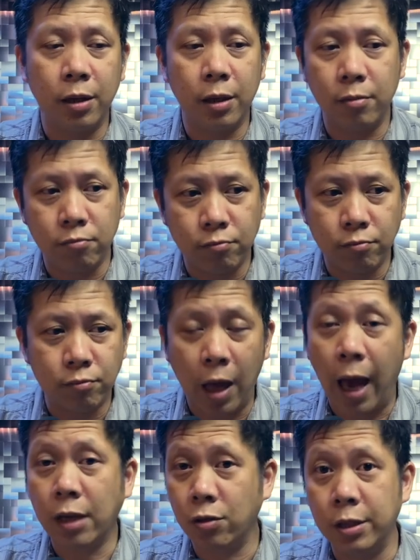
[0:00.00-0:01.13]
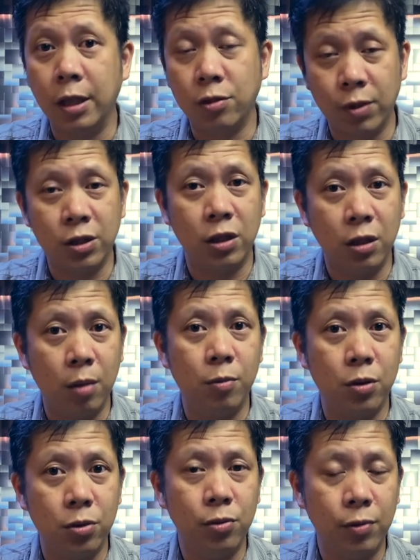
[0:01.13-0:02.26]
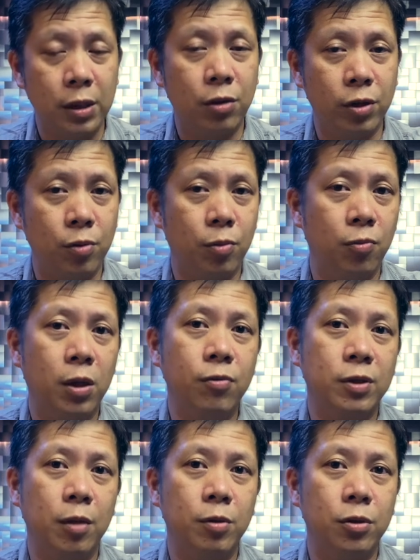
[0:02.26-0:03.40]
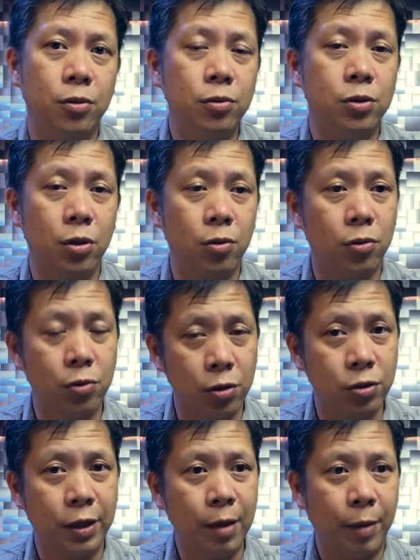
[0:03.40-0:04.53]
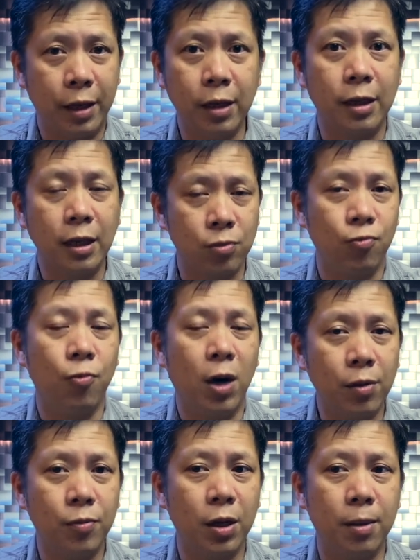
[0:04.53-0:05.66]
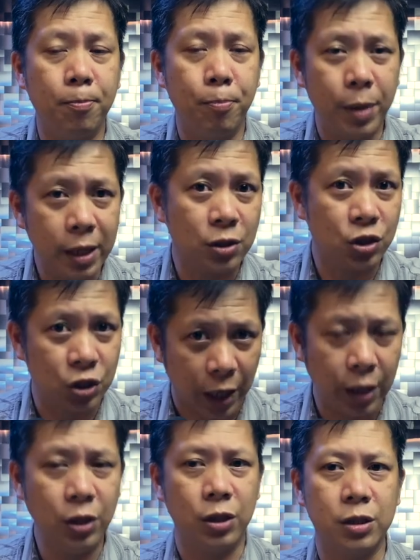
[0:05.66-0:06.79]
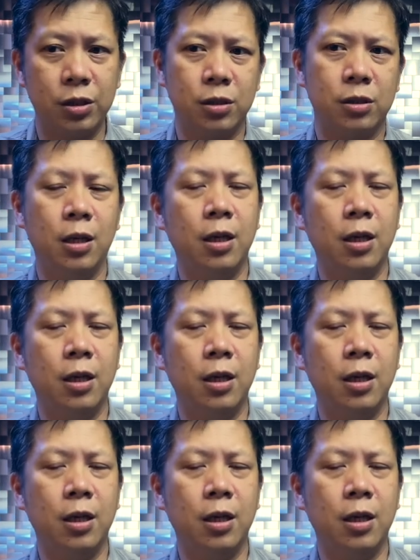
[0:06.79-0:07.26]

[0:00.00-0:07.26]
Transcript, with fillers: And actually, that's what C W, well, Christopher Ward, was able to do. So kudos to them. I think that's one of their biggest changes